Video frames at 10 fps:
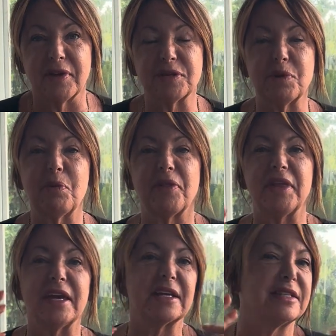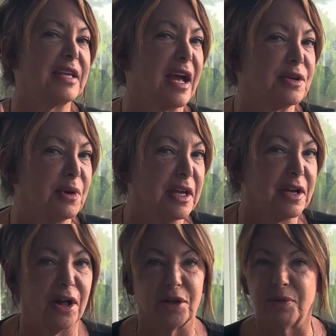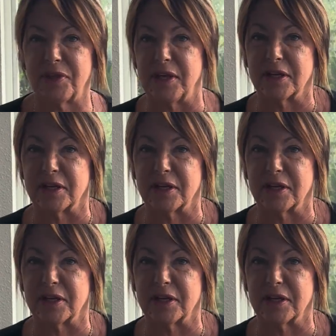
is we want the exact right color with the